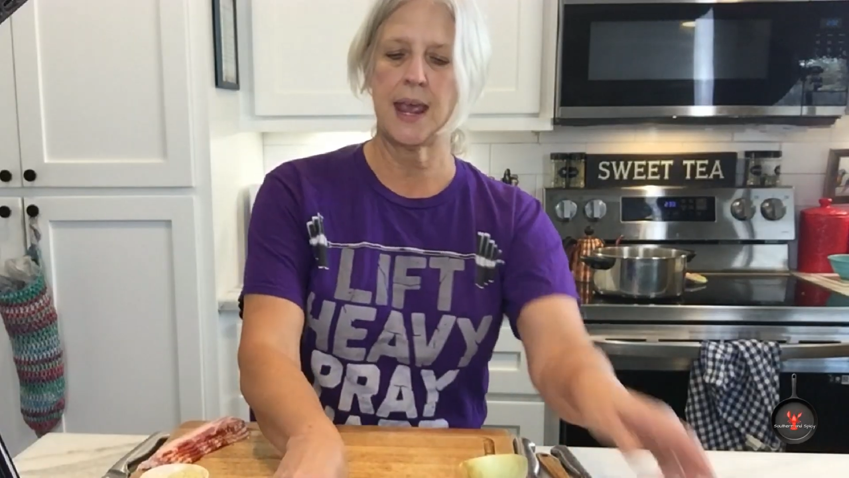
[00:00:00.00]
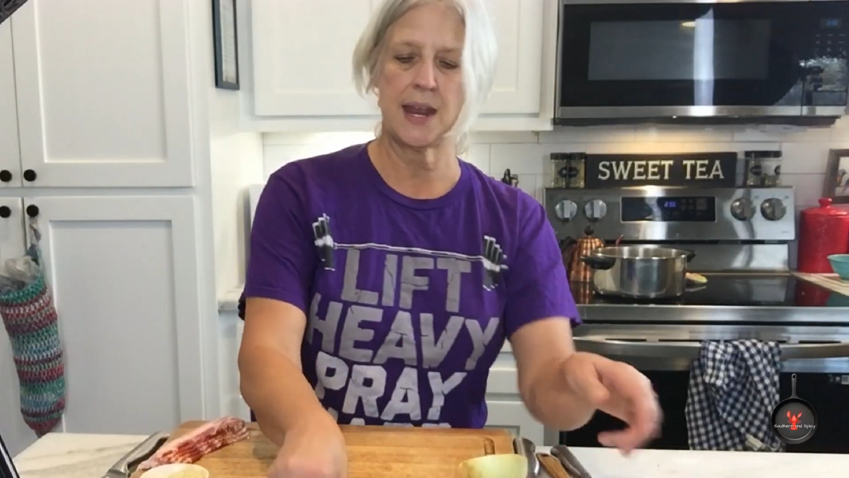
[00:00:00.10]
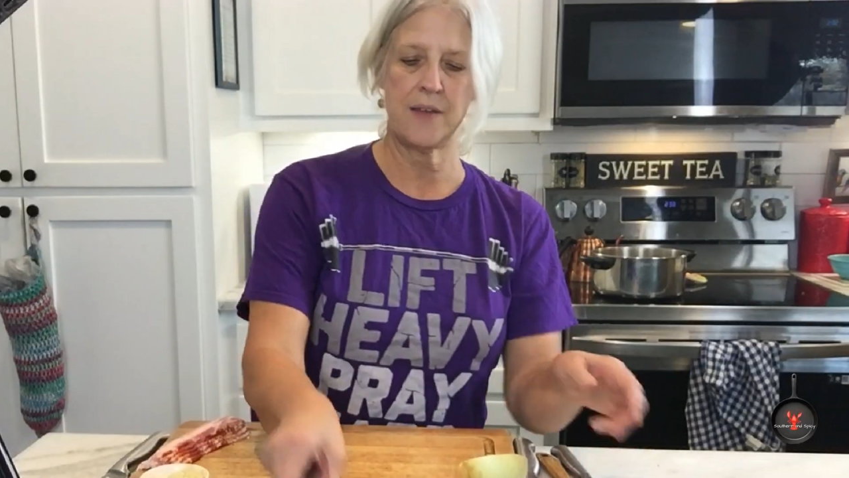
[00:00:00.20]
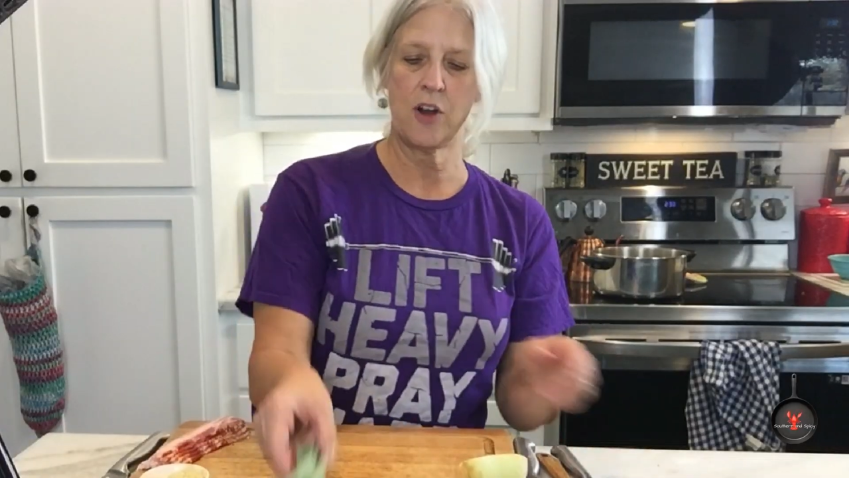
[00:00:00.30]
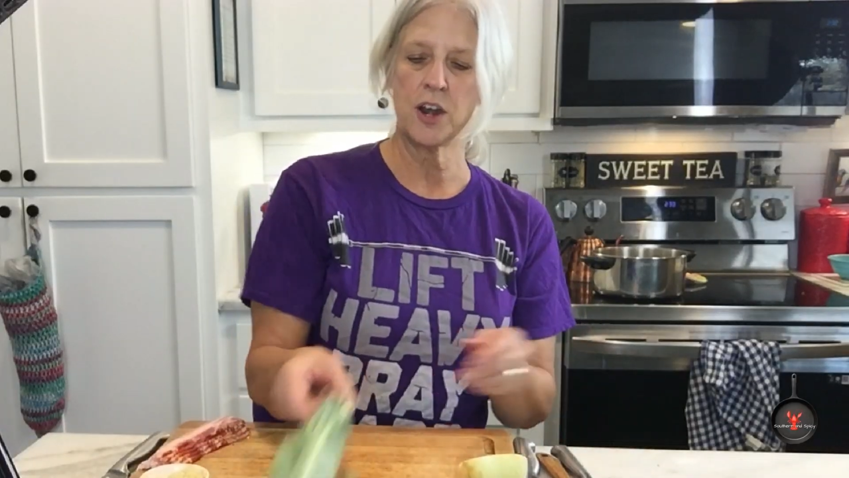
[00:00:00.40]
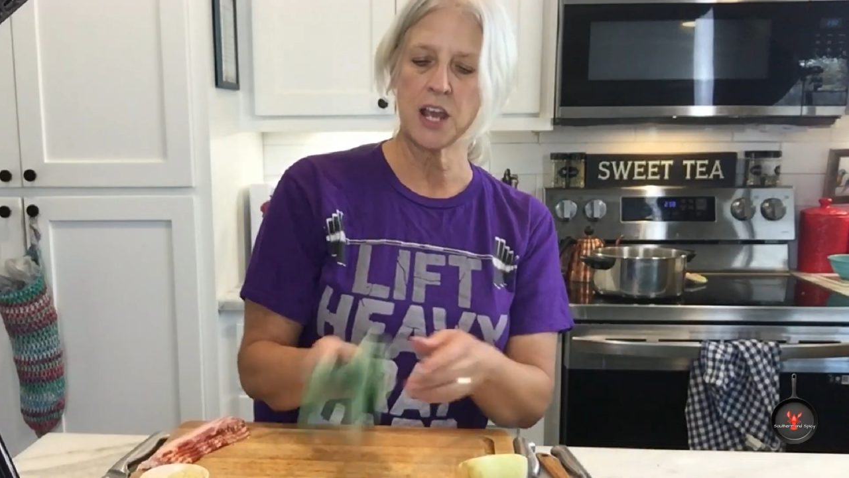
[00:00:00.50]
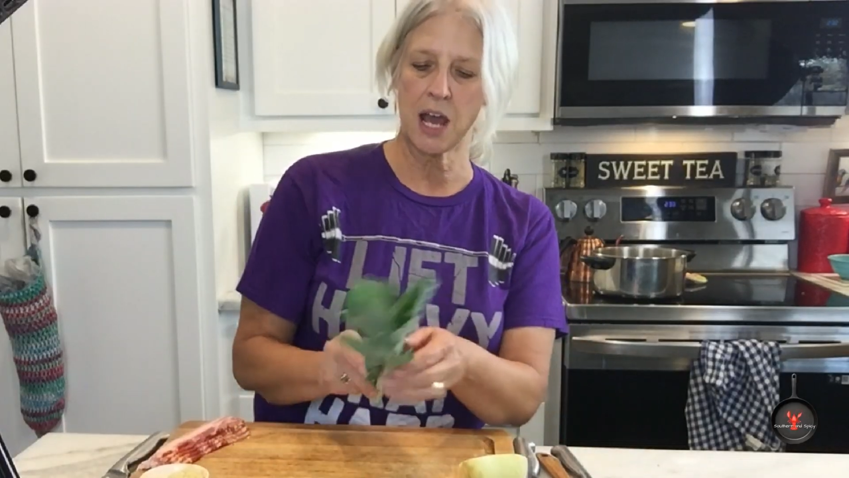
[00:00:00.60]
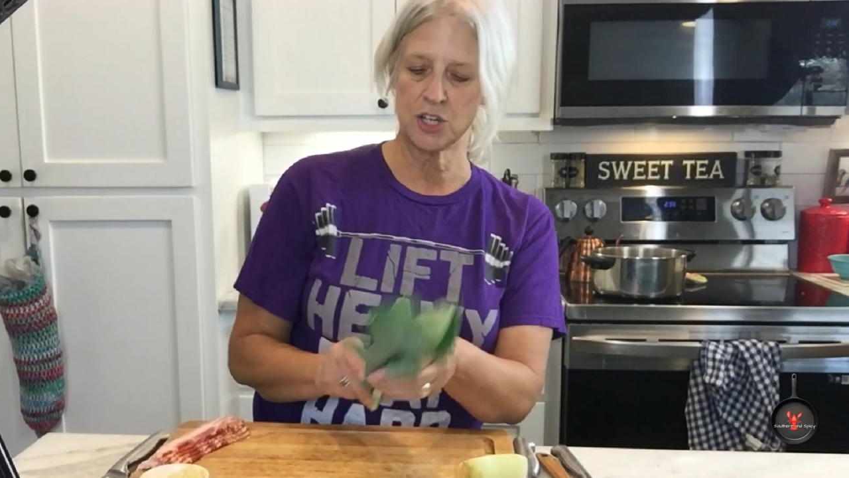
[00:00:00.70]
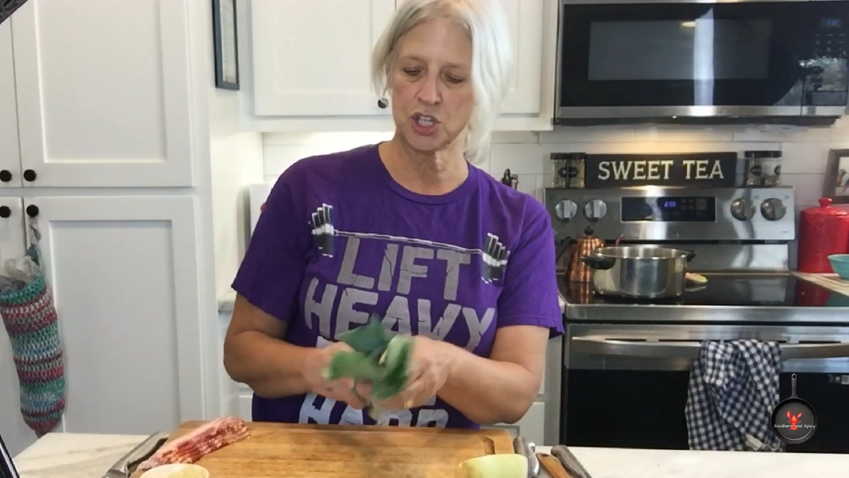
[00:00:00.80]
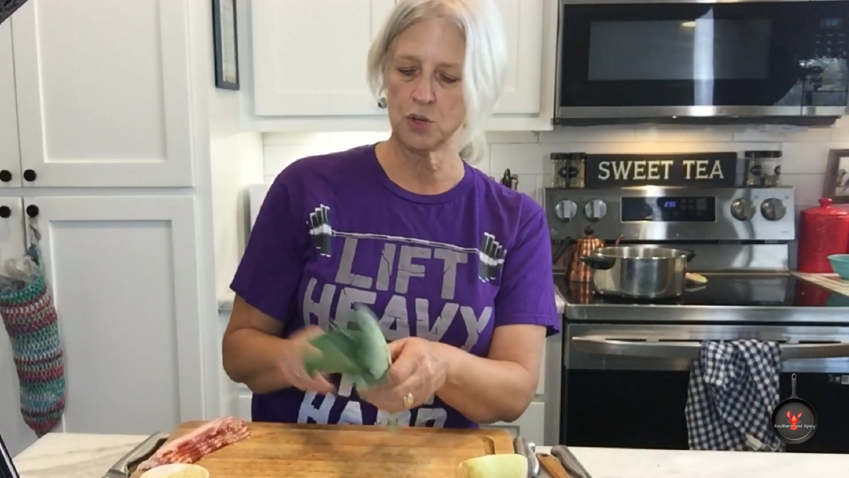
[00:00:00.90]
and I've already
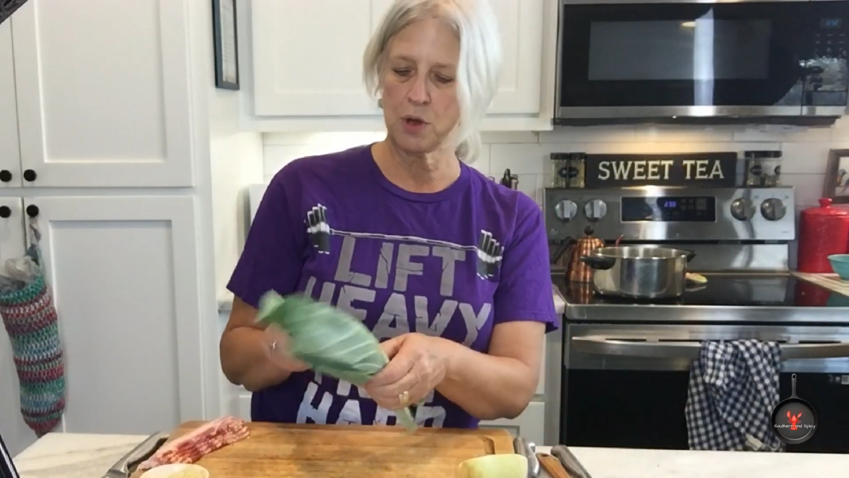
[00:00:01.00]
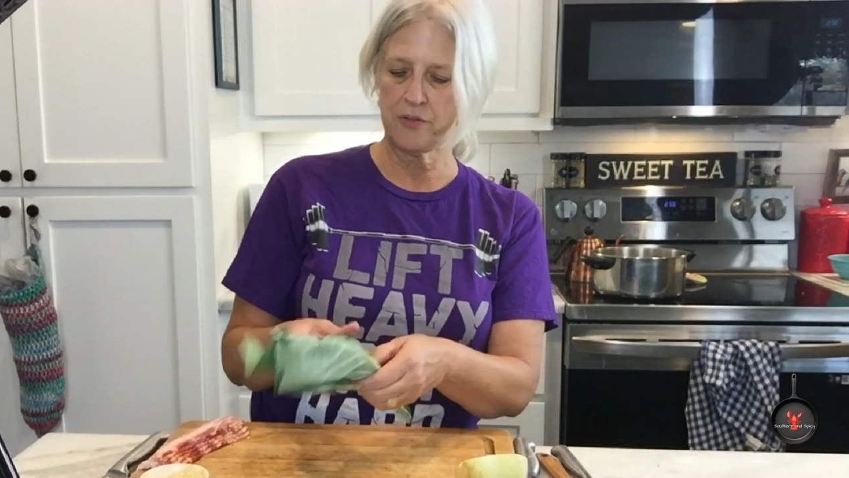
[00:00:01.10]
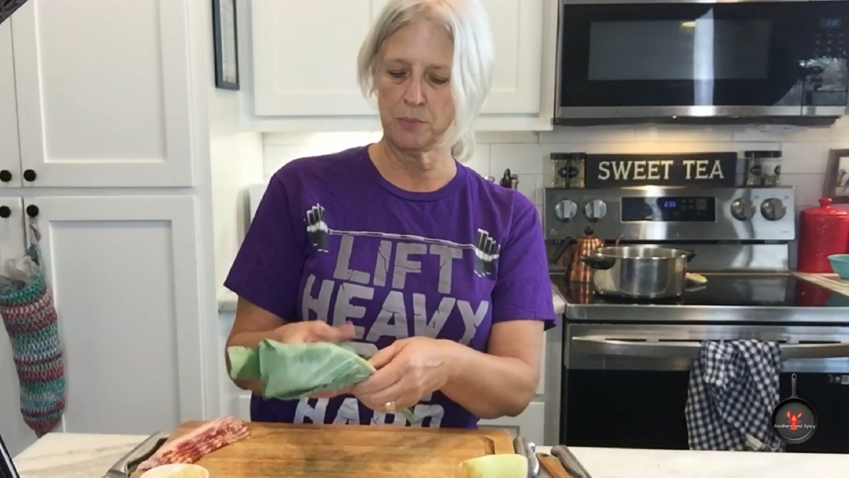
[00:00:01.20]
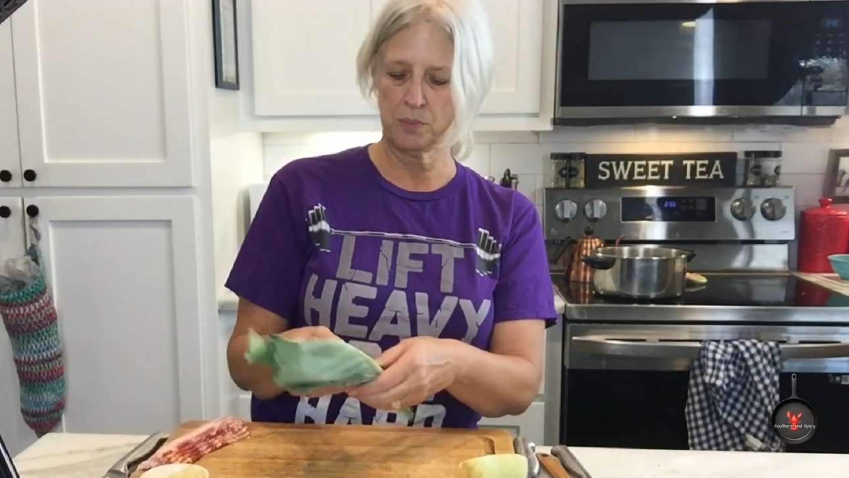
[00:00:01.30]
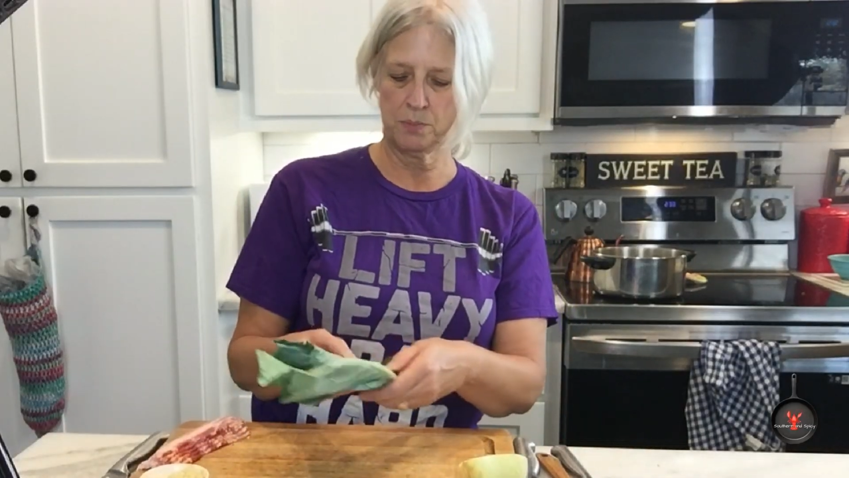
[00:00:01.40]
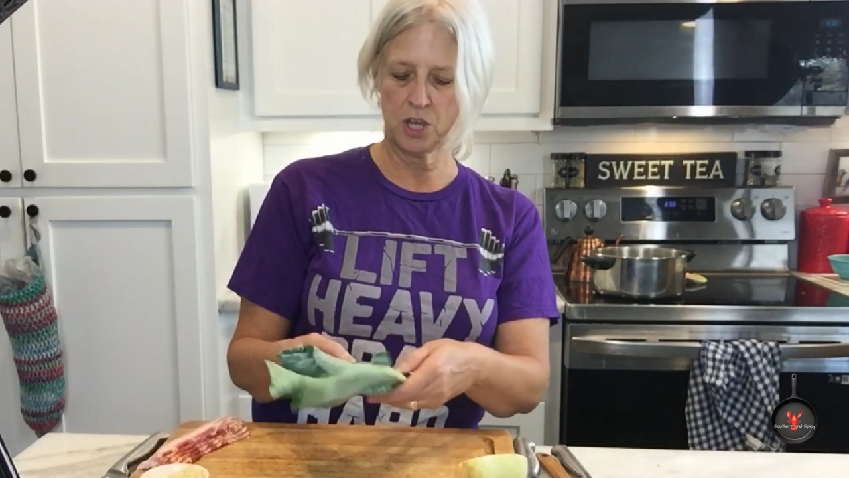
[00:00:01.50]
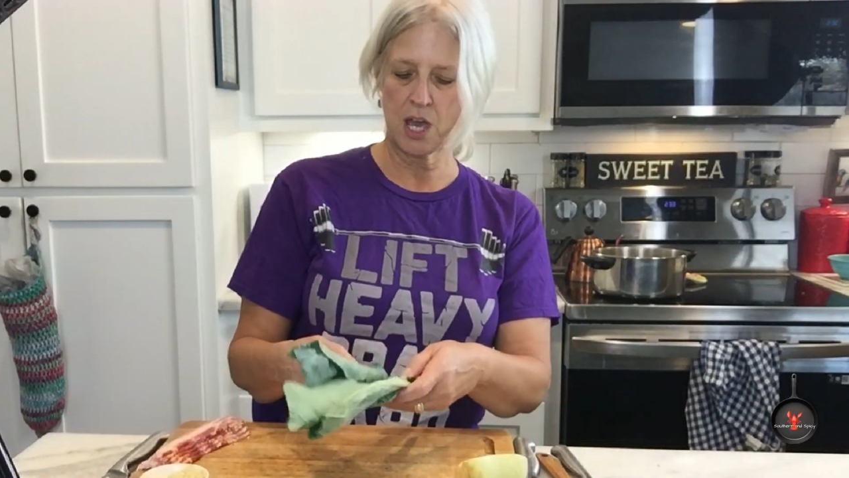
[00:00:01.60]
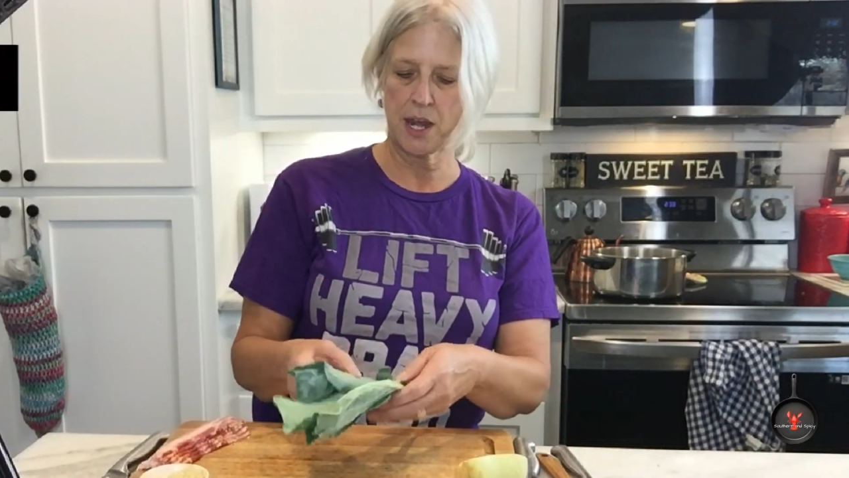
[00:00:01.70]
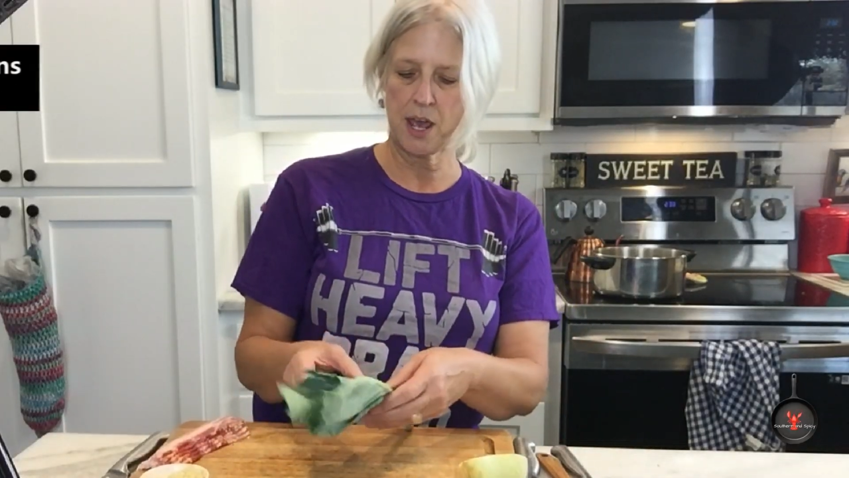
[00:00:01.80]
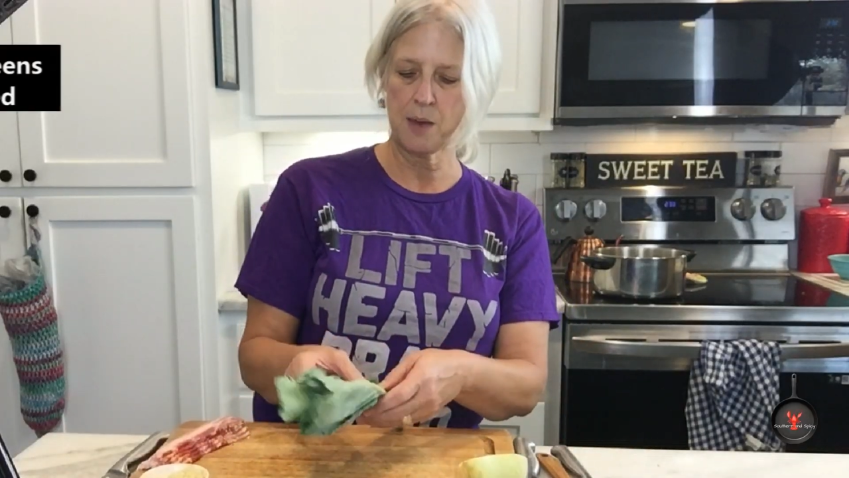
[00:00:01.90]
got 2 of them
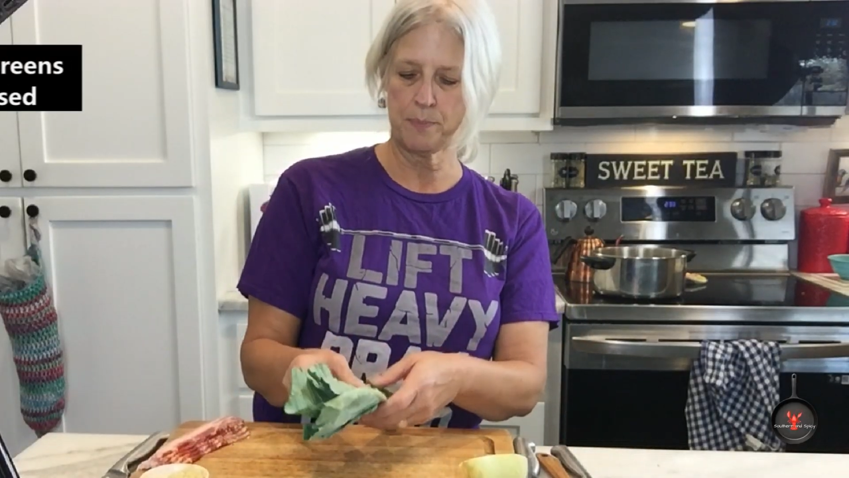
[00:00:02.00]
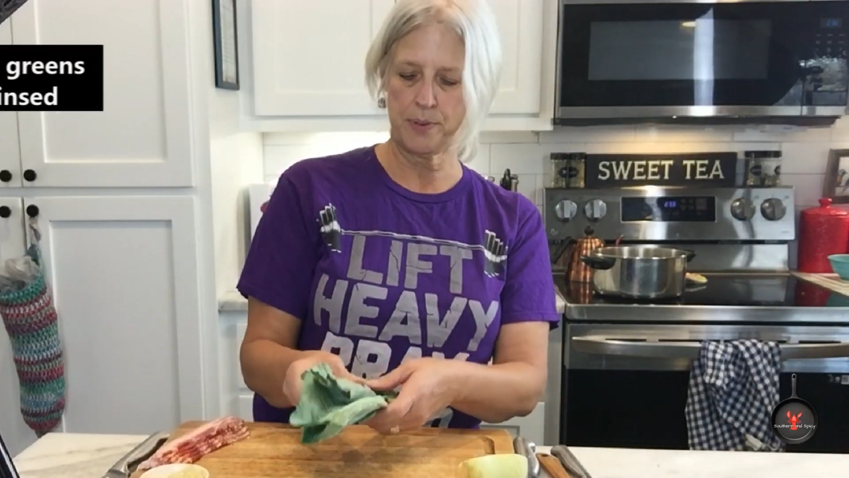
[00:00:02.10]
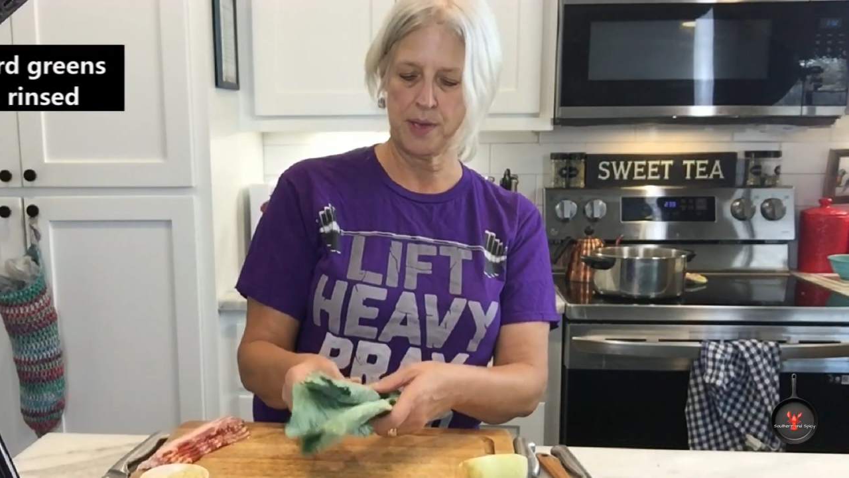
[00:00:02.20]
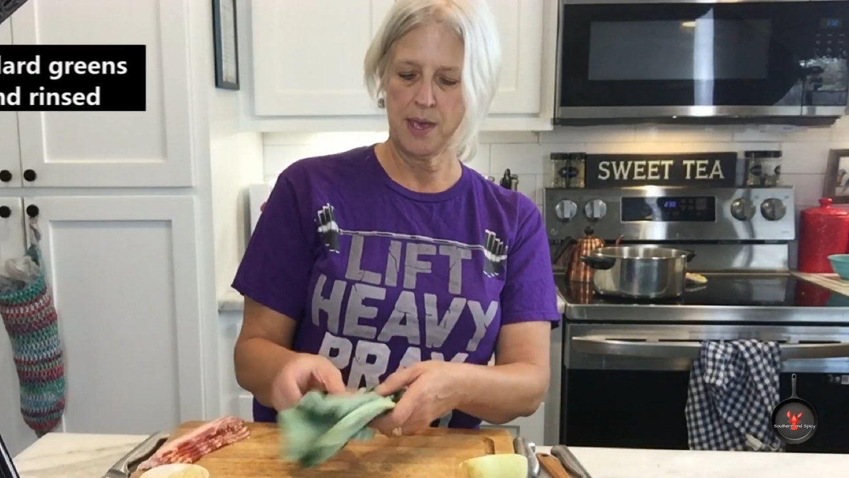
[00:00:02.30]
cut up,